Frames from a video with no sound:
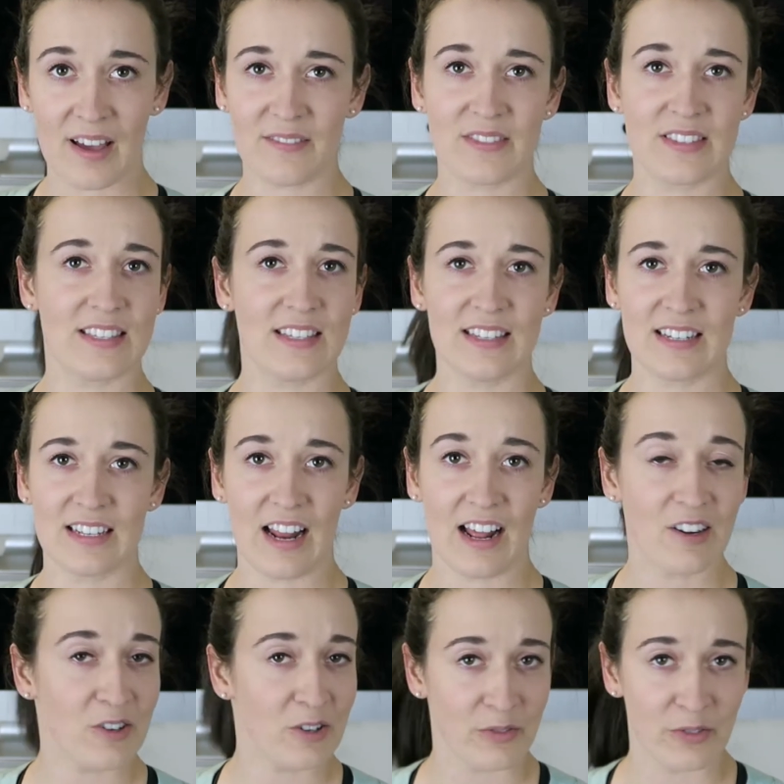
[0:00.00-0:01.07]
I've seen it, I
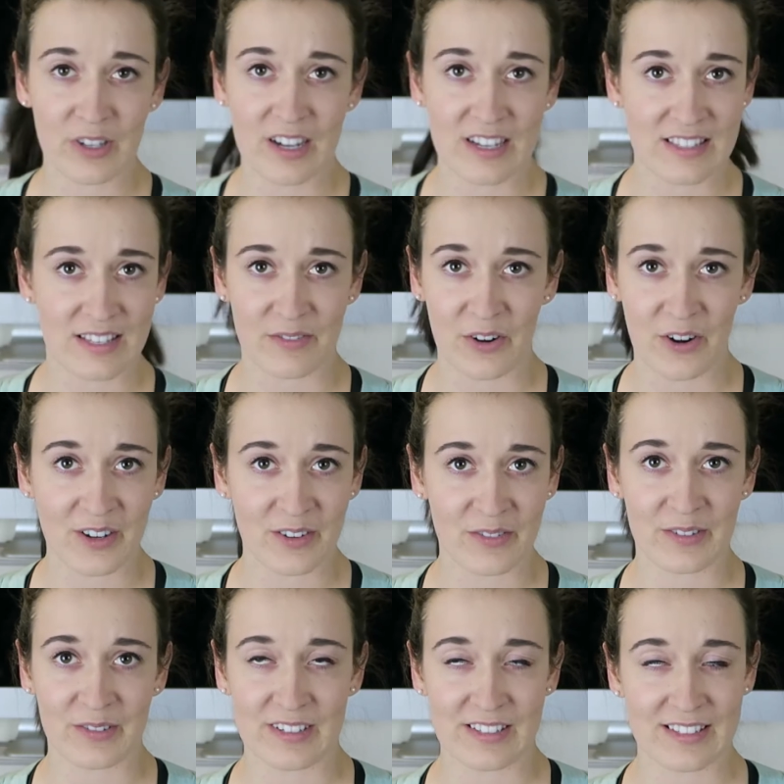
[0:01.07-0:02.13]
don't know if you guys have heard of
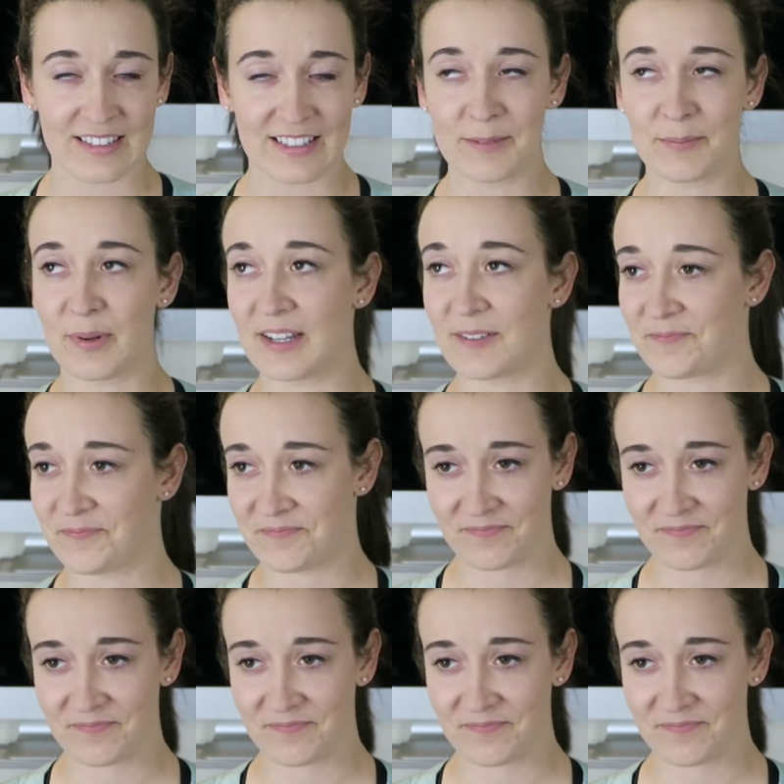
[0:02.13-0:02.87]
it recently, but